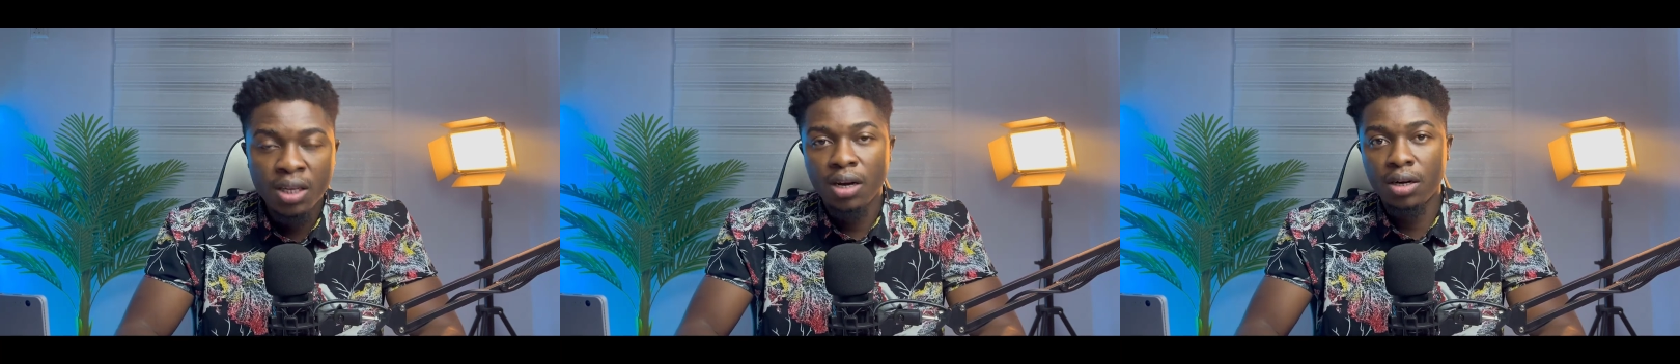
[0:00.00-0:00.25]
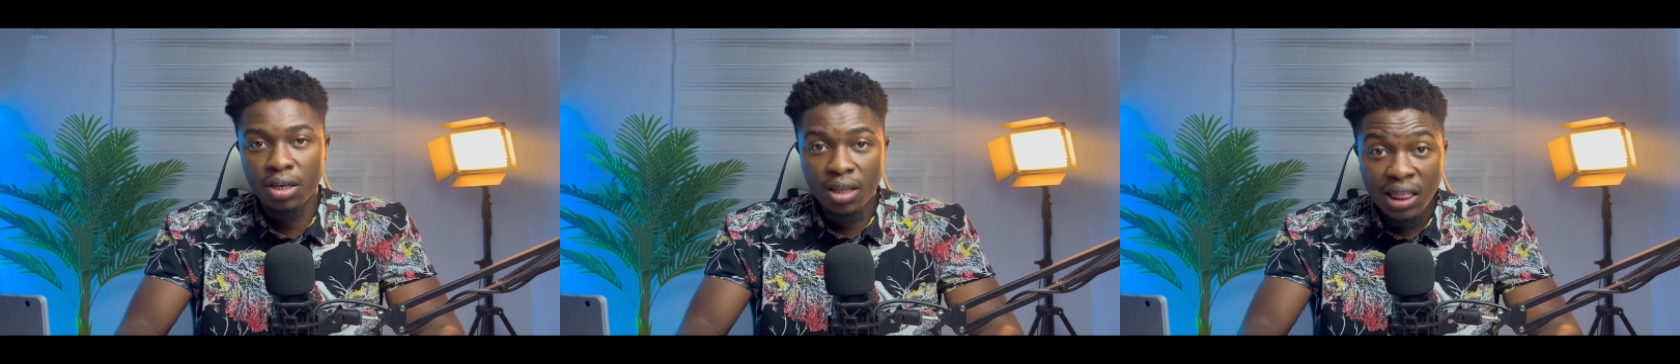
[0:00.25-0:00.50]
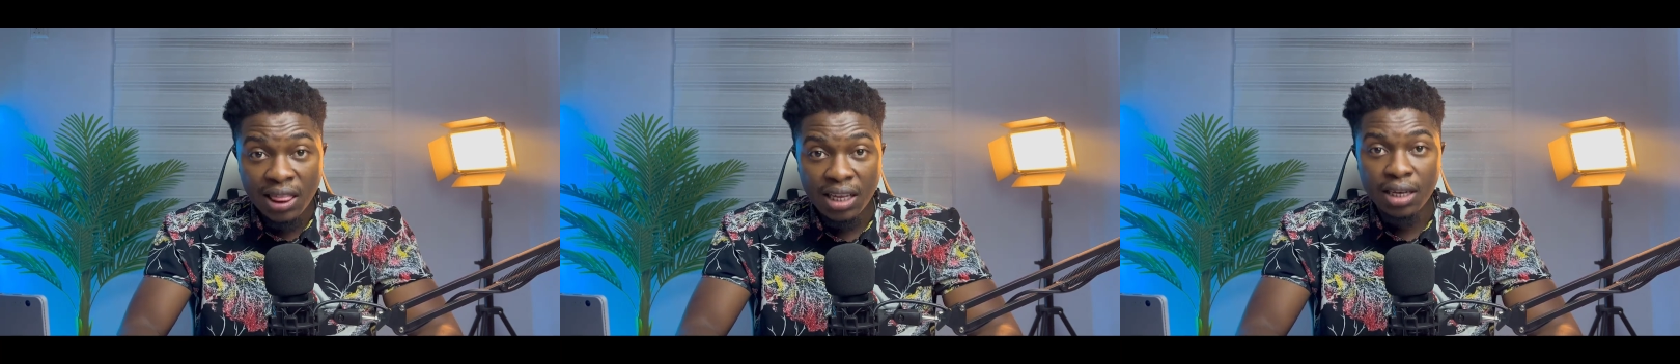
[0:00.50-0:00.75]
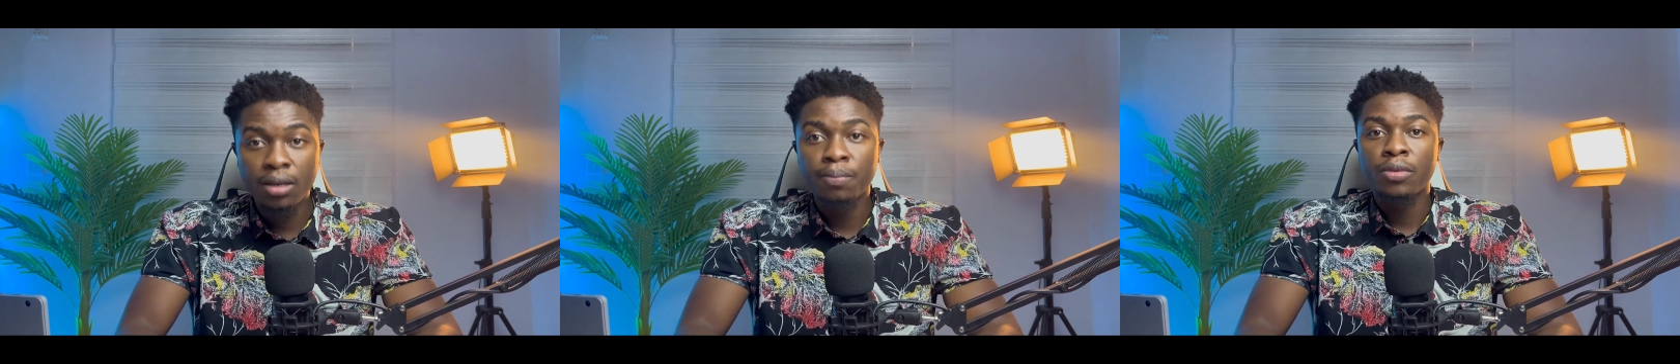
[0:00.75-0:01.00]
Another
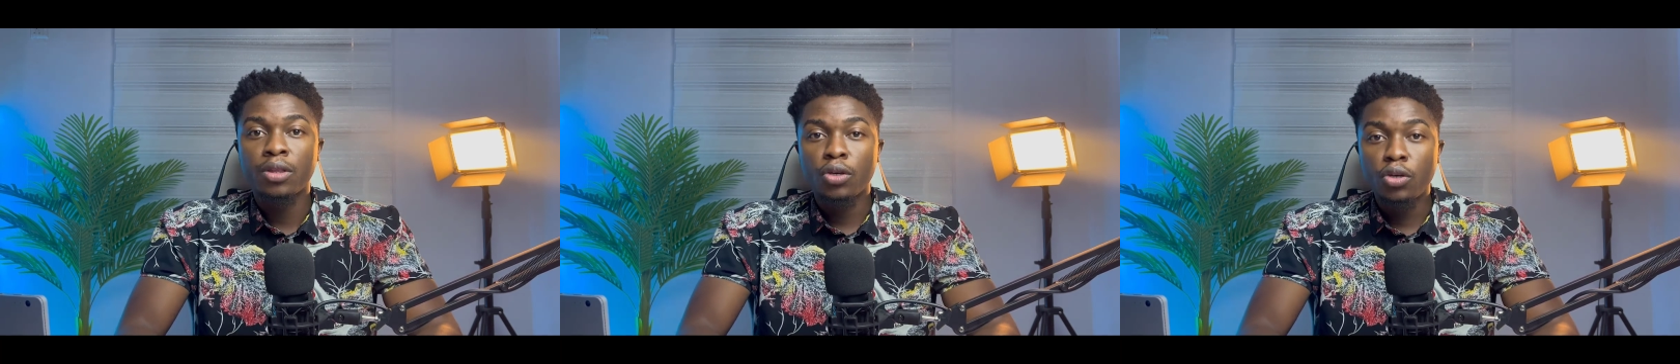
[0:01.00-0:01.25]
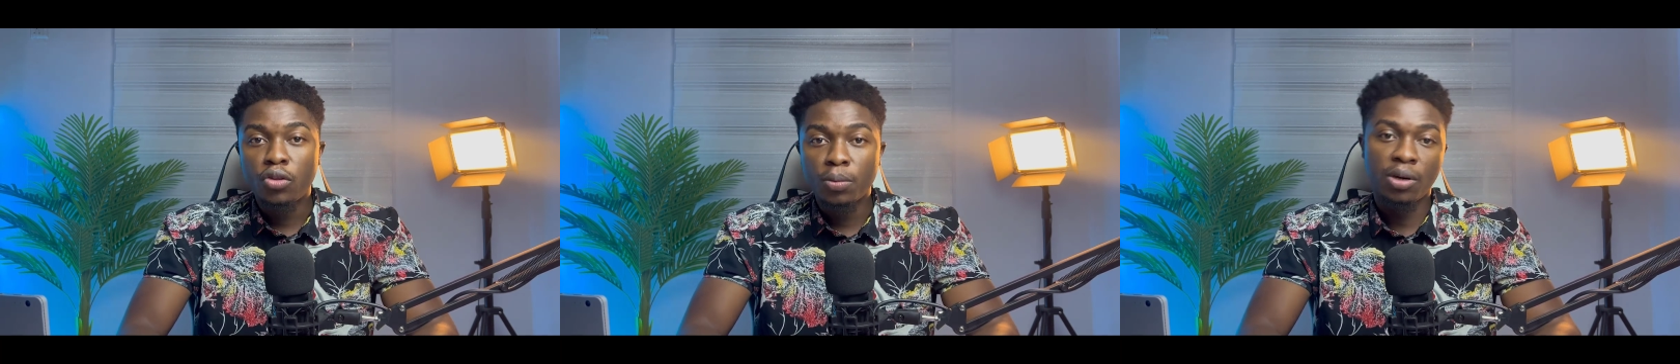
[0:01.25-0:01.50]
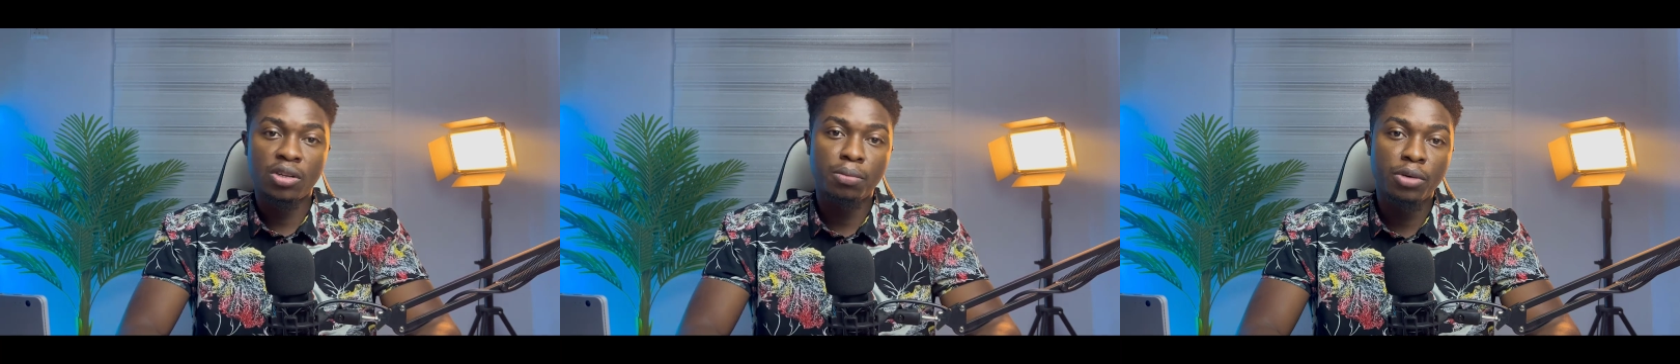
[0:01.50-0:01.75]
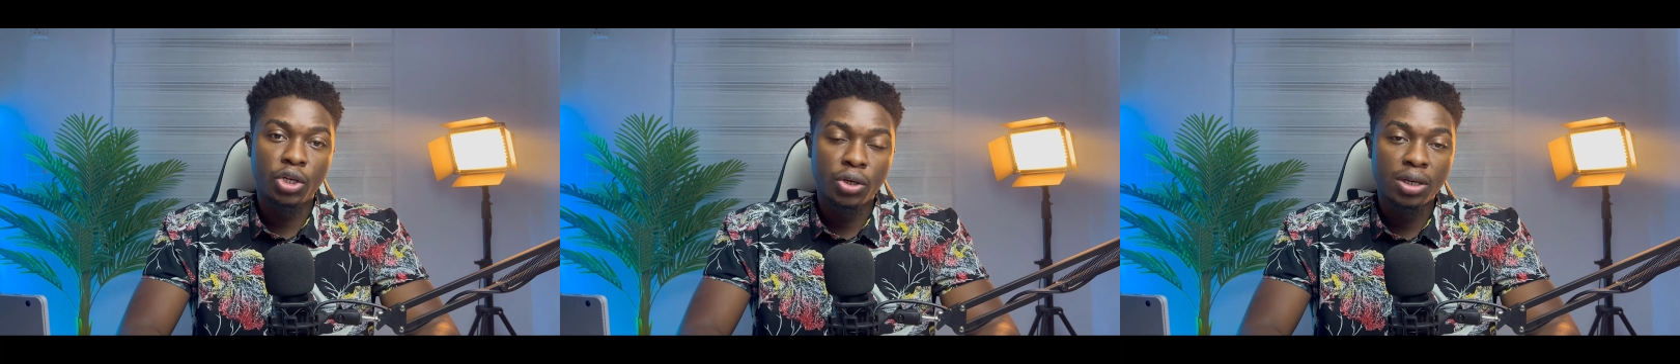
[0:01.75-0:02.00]
thing, YouTube
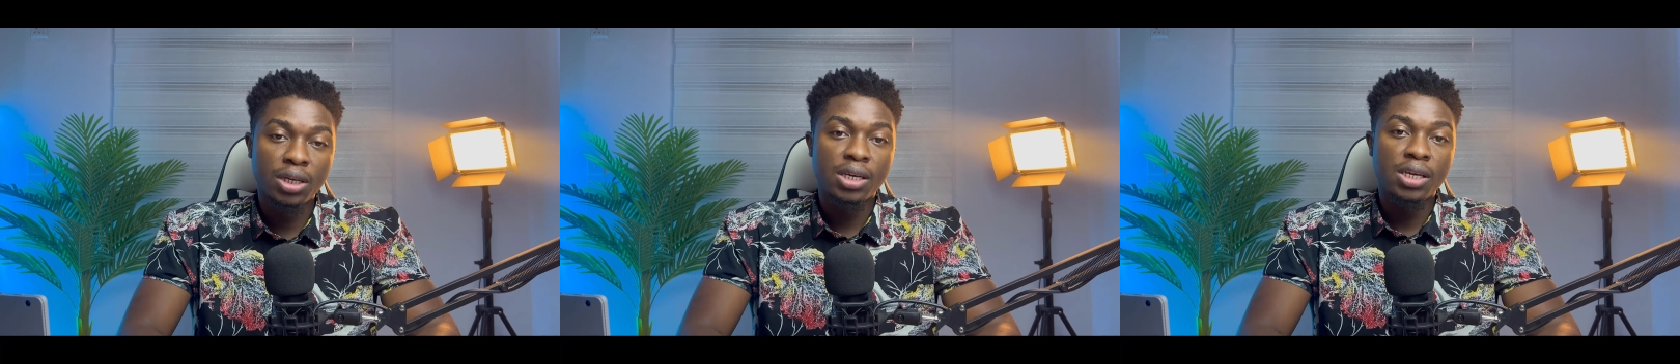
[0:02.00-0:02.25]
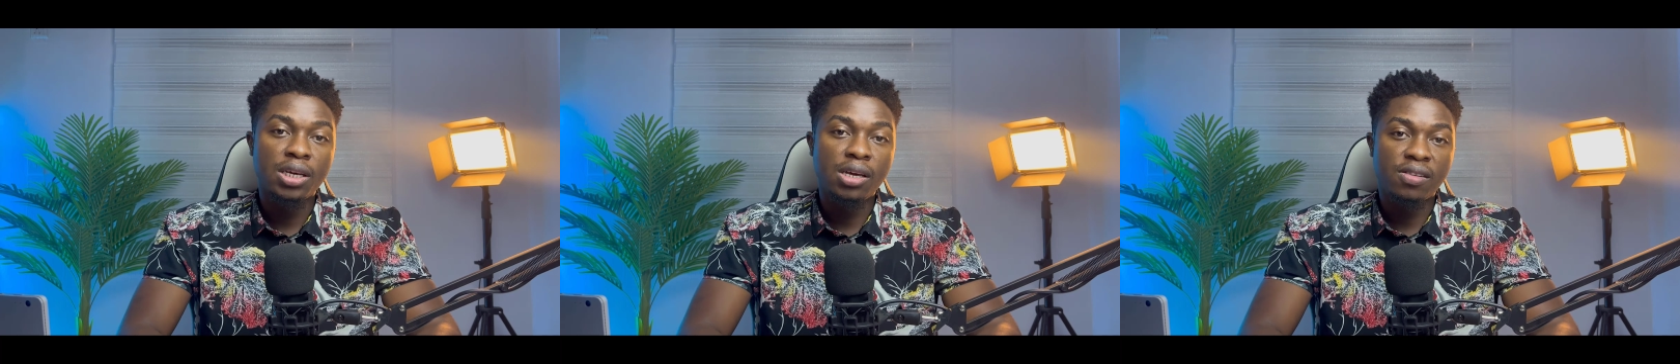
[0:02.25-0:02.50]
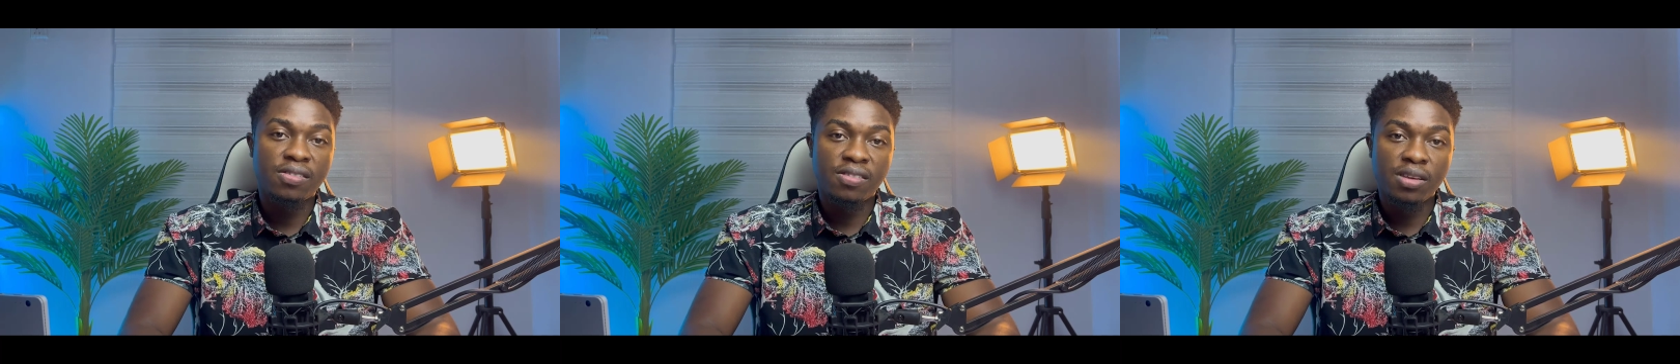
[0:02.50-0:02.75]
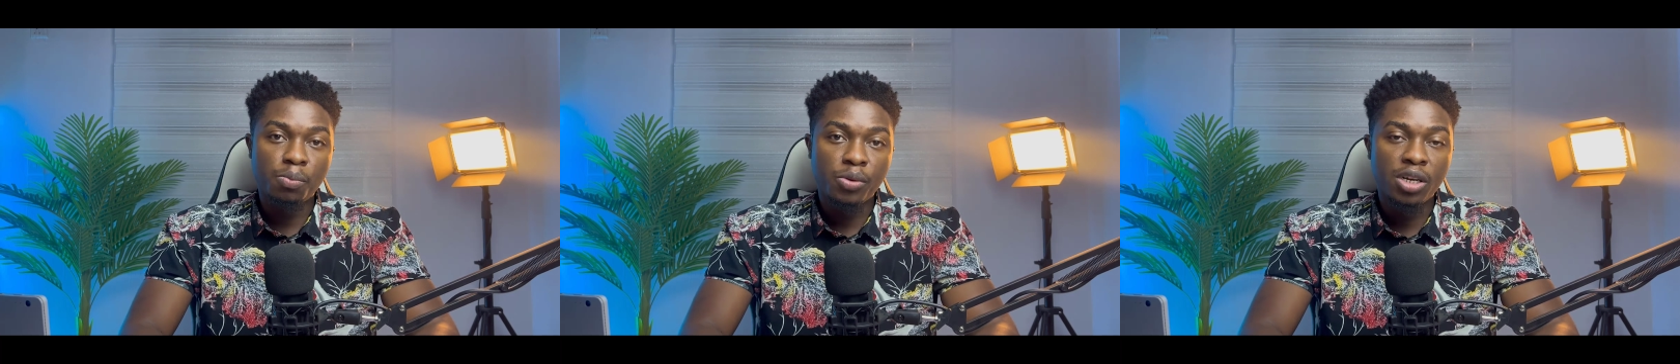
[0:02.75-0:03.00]
automation is
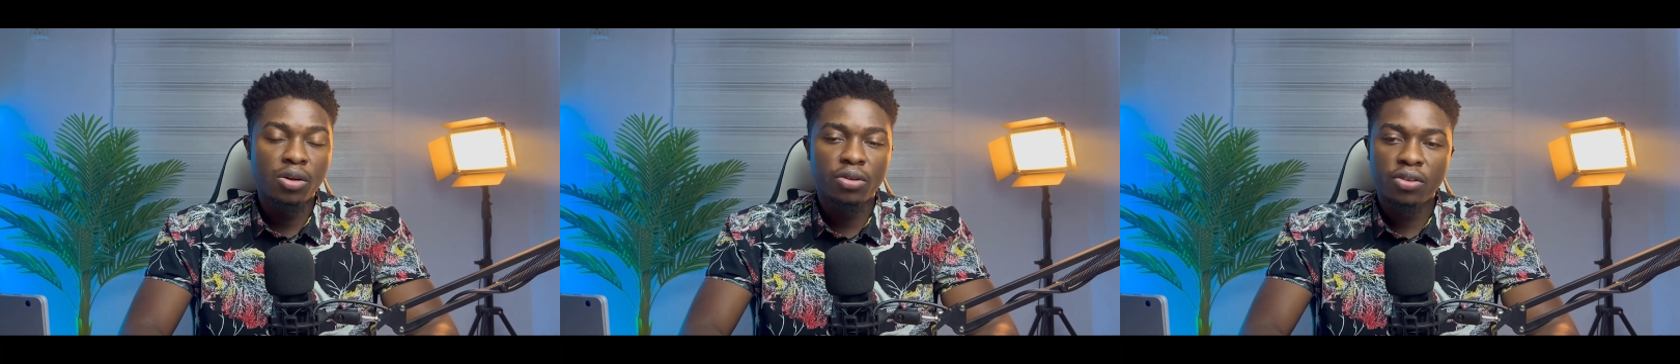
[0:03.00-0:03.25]
simply not,